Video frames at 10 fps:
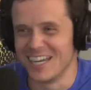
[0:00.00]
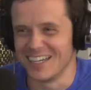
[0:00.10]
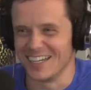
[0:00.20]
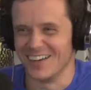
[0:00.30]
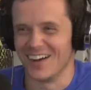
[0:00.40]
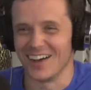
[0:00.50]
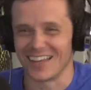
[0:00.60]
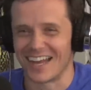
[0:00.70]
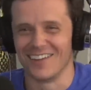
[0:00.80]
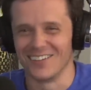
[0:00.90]

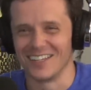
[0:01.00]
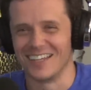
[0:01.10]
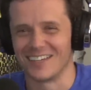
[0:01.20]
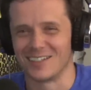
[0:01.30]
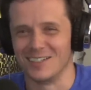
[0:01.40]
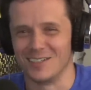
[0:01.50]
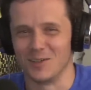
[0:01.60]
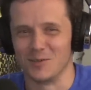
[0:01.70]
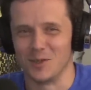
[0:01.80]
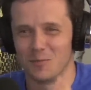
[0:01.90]
I really like
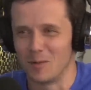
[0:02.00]
your